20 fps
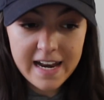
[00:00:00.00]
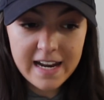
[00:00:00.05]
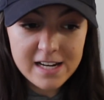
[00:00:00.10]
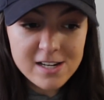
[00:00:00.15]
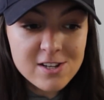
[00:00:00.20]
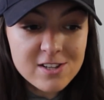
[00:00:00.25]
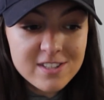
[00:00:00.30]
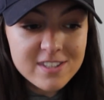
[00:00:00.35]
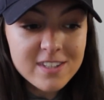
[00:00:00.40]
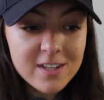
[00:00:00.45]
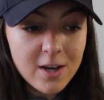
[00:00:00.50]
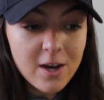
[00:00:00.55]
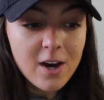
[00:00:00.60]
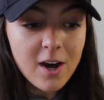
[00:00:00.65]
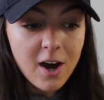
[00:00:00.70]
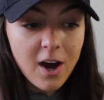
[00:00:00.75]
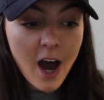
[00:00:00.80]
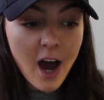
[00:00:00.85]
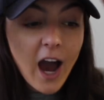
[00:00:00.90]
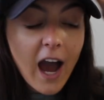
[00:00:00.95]
And I just,
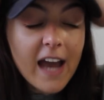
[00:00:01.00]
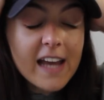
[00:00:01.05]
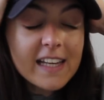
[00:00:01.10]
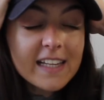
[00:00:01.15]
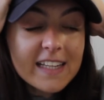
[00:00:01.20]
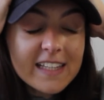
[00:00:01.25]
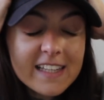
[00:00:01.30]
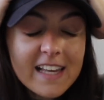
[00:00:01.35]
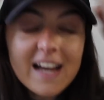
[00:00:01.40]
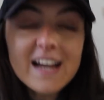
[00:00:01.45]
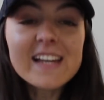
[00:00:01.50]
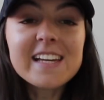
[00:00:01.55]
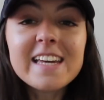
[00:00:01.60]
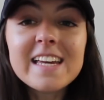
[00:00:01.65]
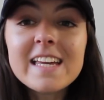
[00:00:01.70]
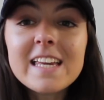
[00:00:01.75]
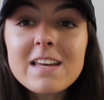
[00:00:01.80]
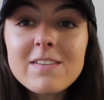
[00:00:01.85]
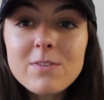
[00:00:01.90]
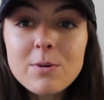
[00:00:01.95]
I, I
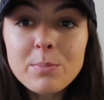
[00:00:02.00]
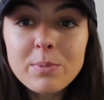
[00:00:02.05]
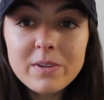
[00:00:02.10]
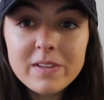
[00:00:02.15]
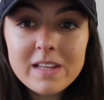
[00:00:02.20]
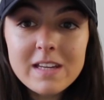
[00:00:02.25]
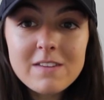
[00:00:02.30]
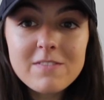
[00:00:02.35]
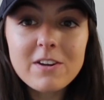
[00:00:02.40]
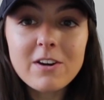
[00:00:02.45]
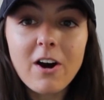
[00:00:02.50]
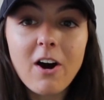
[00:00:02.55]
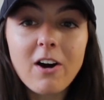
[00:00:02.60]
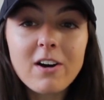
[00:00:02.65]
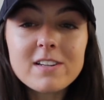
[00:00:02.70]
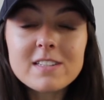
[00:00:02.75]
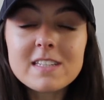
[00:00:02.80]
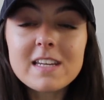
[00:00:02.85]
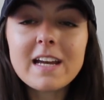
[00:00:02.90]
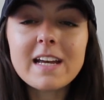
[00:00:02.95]
can't even believe it.
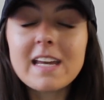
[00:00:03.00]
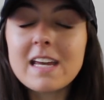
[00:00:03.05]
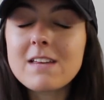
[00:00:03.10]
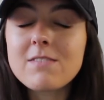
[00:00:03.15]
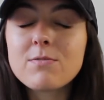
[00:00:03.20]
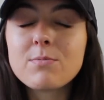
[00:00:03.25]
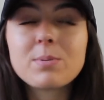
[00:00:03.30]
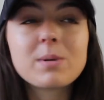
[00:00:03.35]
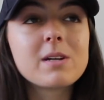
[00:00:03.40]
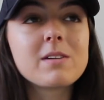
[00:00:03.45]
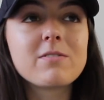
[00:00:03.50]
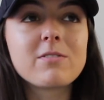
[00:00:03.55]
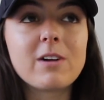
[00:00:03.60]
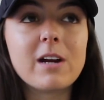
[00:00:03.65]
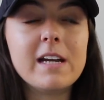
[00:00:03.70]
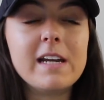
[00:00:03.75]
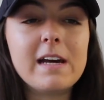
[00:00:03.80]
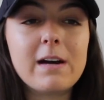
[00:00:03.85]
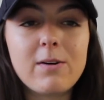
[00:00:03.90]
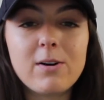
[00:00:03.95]
Honestly, I can't even believe it
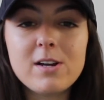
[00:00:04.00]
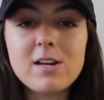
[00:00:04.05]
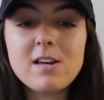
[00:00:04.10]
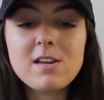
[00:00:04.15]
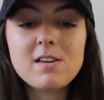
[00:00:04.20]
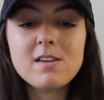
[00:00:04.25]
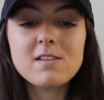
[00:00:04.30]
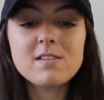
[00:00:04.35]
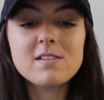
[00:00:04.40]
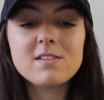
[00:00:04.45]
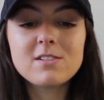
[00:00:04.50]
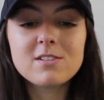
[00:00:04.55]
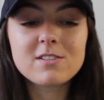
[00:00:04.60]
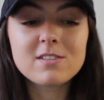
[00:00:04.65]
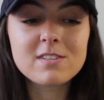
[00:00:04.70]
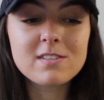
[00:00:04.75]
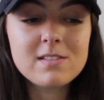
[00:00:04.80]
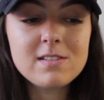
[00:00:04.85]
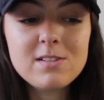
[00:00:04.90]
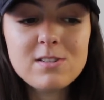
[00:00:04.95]
right now. It, it
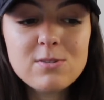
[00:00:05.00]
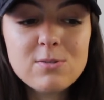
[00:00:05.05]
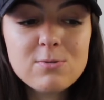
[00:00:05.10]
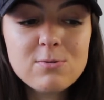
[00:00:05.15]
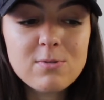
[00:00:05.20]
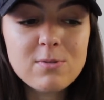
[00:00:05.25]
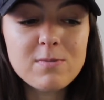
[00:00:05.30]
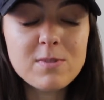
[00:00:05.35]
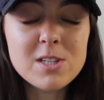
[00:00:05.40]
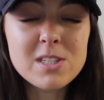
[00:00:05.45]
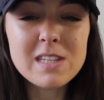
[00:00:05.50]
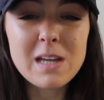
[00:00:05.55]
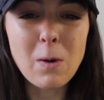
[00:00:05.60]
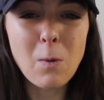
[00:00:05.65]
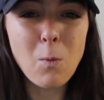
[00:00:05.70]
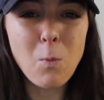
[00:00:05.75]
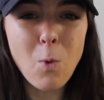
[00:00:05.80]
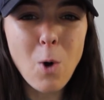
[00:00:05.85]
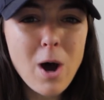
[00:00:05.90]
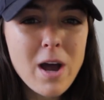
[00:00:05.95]
just, you, it's
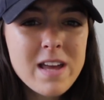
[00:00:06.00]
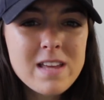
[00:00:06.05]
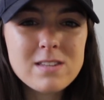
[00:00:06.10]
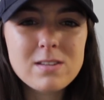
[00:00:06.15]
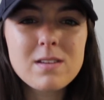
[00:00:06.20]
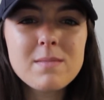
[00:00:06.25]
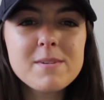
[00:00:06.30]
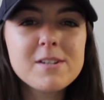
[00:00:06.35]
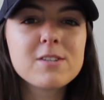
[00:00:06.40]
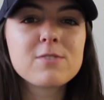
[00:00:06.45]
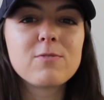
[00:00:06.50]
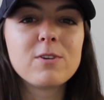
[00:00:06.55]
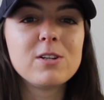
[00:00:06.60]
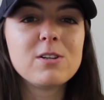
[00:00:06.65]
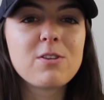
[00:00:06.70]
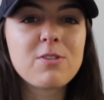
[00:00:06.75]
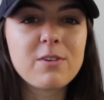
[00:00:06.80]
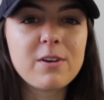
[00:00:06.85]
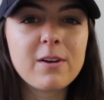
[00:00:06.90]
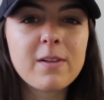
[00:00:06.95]
like what? So let me just
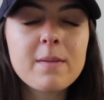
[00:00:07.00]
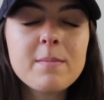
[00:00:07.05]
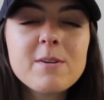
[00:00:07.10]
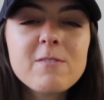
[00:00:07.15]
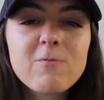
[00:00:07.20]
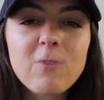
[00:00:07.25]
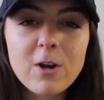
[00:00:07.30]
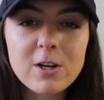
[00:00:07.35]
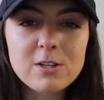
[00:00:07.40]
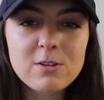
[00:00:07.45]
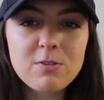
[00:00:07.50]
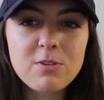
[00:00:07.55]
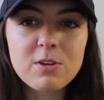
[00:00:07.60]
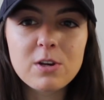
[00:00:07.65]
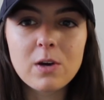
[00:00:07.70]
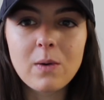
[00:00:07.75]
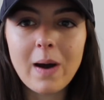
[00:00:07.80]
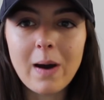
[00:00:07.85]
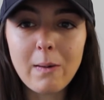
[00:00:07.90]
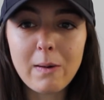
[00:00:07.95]
run you through. Let me run you
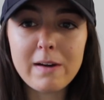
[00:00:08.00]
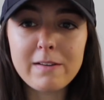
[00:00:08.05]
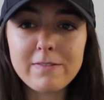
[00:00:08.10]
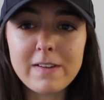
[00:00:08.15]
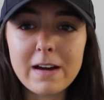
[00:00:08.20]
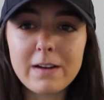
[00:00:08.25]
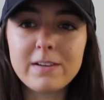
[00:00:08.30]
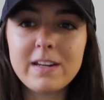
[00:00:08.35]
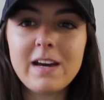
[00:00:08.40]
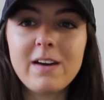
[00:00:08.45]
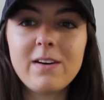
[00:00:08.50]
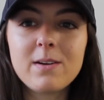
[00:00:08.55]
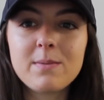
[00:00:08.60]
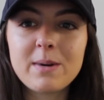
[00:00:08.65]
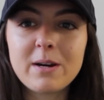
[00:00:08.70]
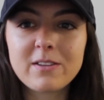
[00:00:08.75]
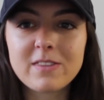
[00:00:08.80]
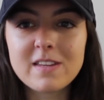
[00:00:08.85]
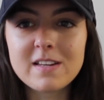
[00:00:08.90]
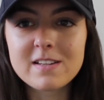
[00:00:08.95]
through how I found out
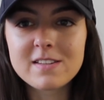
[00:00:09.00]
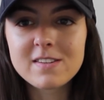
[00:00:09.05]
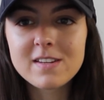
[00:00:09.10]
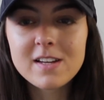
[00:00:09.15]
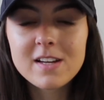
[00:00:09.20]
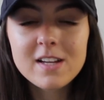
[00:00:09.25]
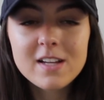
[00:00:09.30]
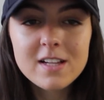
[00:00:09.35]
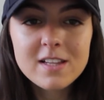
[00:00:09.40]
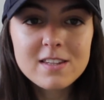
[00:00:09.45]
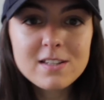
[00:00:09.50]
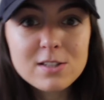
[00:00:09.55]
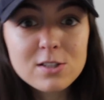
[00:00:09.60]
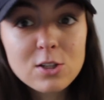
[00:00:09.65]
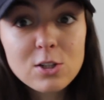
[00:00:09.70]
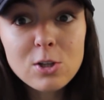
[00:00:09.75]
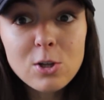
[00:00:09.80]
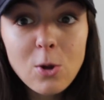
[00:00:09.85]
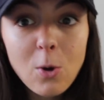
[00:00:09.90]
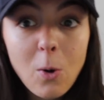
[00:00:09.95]
about this this
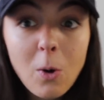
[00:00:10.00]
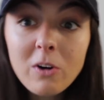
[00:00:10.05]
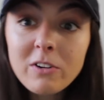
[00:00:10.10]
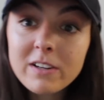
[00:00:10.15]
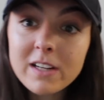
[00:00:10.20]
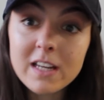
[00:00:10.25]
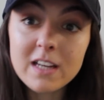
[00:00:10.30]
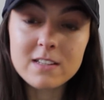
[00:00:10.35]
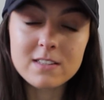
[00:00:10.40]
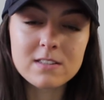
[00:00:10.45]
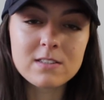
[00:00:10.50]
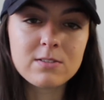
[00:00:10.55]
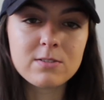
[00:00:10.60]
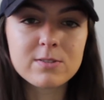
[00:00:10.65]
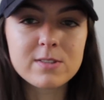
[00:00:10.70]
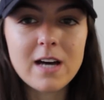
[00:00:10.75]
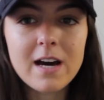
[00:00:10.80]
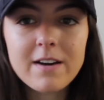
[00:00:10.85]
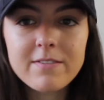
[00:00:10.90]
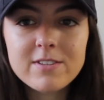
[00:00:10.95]
glorious
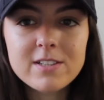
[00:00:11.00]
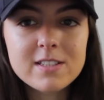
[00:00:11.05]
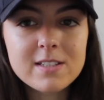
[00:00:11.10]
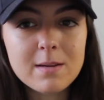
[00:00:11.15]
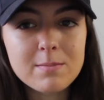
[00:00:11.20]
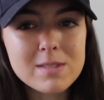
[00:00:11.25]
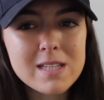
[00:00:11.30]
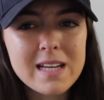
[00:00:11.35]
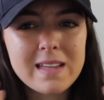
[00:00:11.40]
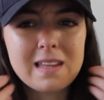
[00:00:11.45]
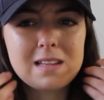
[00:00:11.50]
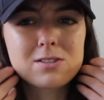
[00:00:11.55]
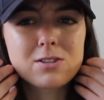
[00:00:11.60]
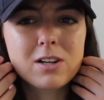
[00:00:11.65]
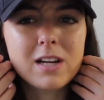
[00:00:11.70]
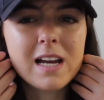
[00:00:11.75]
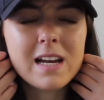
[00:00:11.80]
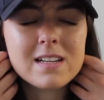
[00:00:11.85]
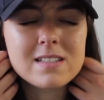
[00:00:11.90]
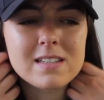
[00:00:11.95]
news. Obviously, I'm saying that
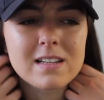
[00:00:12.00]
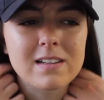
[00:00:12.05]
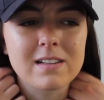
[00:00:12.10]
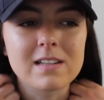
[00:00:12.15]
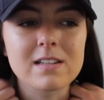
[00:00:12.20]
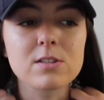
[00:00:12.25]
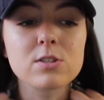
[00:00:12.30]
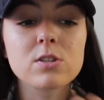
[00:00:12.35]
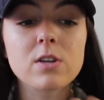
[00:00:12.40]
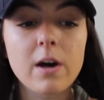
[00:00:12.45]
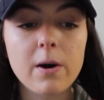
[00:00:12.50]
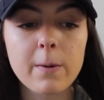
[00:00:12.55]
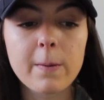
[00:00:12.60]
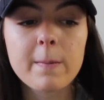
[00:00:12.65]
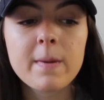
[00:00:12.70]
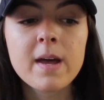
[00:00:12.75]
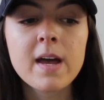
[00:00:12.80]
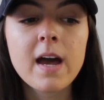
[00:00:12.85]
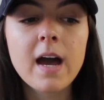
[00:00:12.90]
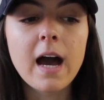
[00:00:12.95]
sarcastically. So,
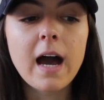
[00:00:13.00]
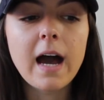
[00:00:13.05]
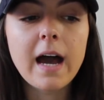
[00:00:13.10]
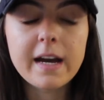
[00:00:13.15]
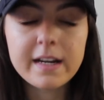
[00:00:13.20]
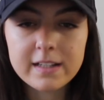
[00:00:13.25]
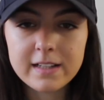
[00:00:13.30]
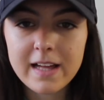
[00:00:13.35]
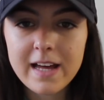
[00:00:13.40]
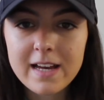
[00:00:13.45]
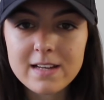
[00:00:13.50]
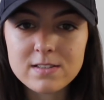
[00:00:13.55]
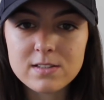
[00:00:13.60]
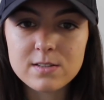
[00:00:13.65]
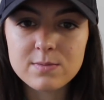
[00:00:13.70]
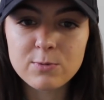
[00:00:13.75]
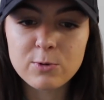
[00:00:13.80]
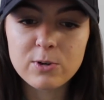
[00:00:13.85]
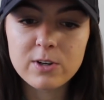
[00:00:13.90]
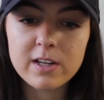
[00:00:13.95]
I had class
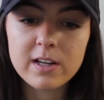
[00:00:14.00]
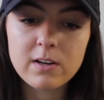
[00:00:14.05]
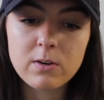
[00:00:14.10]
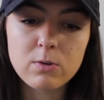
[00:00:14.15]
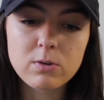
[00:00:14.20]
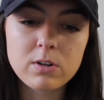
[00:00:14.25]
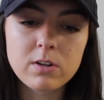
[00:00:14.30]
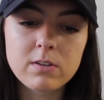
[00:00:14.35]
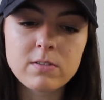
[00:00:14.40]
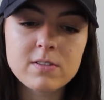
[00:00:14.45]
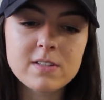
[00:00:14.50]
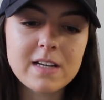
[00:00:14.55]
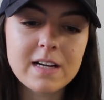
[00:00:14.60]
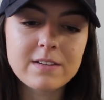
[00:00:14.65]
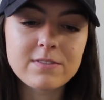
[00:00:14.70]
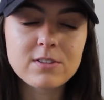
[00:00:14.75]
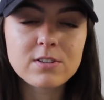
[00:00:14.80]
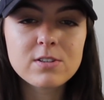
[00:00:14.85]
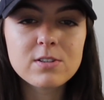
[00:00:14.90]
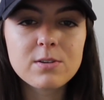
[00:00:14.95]
this morning, or no, this
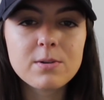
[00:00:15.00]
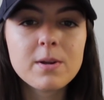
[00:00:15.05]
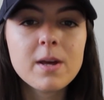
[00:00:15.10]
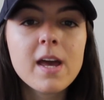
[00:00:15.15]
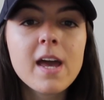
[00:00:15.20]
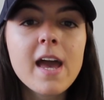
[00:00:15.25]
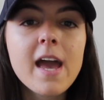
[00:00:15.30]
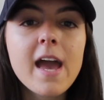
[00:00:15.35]
afternoon,